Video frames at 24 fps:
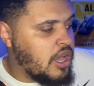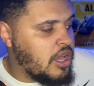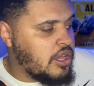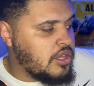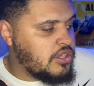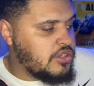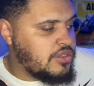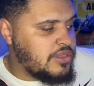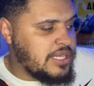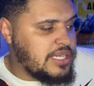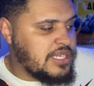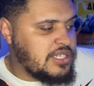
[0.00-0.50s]

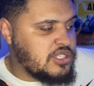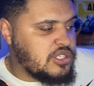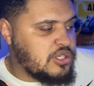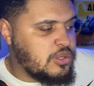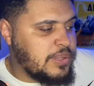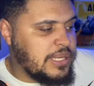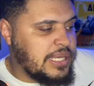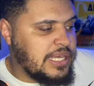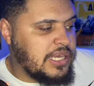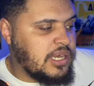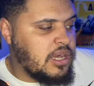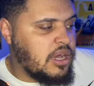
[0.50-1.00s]
These two
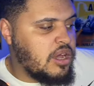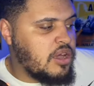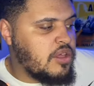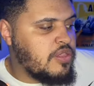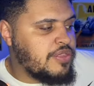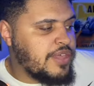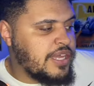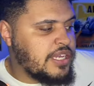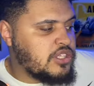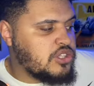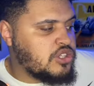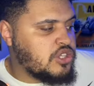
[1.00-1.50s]
here,
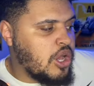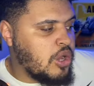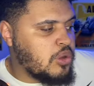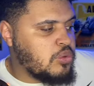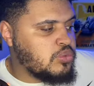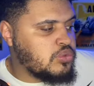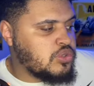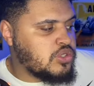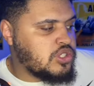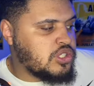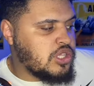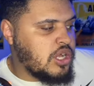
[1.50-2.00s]
they
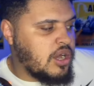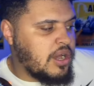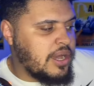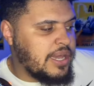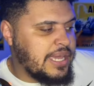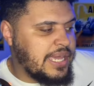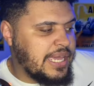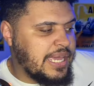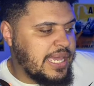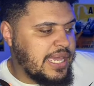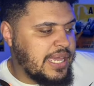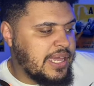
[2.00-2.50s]
don't start
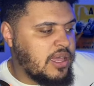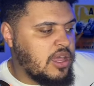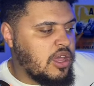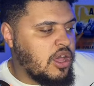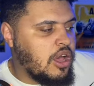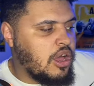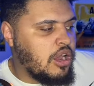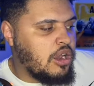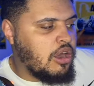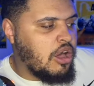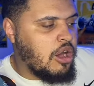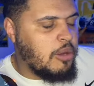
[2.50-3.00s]
here.
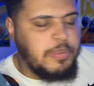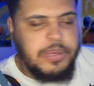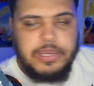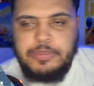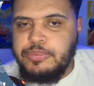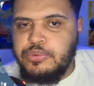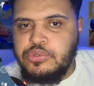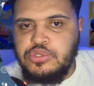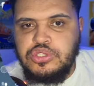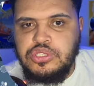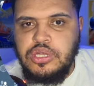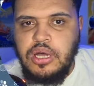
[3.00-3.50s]
A lot of
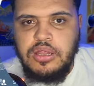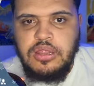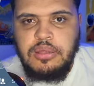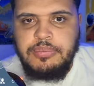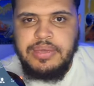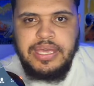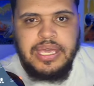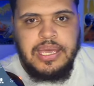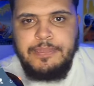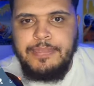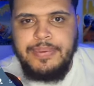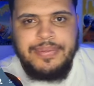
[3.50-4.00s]
people start them
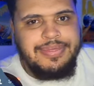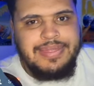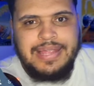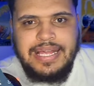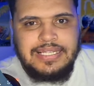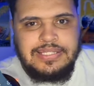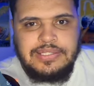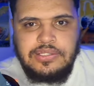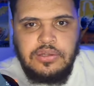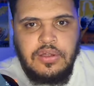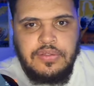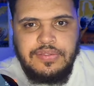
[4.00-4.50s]
here, but
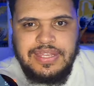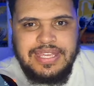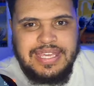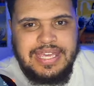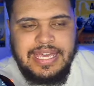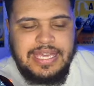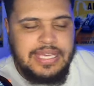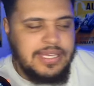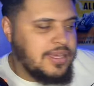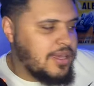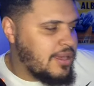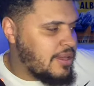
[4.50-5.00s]
that's not the
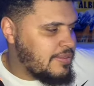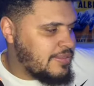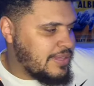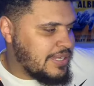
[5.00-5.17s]
key. The